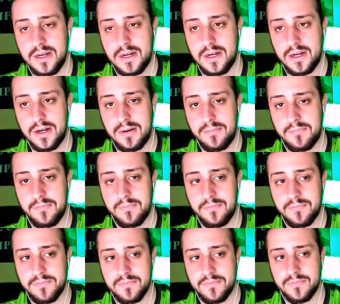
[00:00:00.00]
And
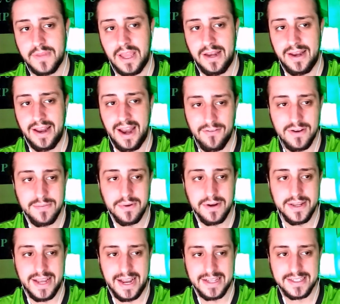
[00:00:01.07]

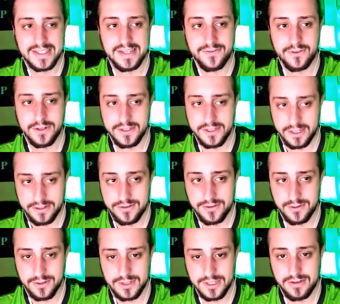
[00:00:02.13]
everybody asking for a
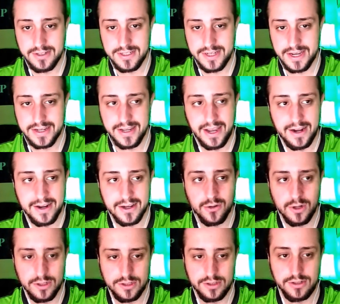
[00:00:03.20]
Deathstroke series, I got to
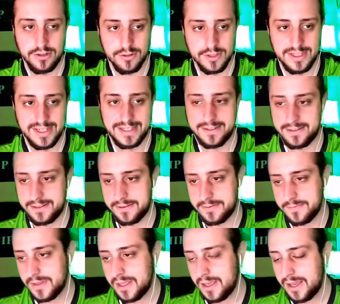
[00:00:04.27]
question your sanity.
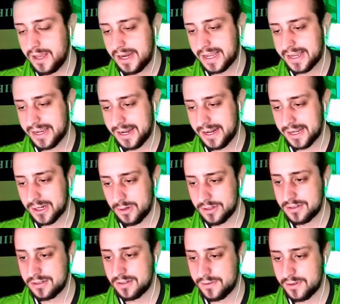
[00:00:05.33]
And I got to
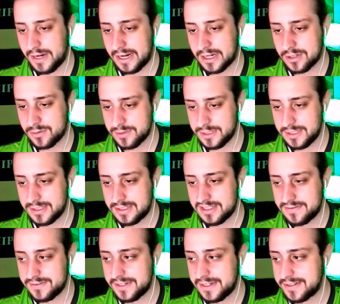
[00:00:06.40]
question if you're actual
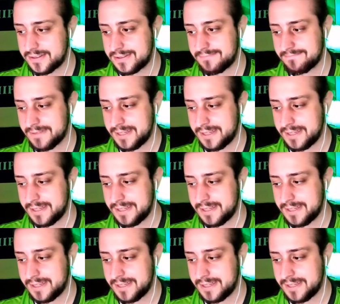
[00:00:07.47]
DC fans.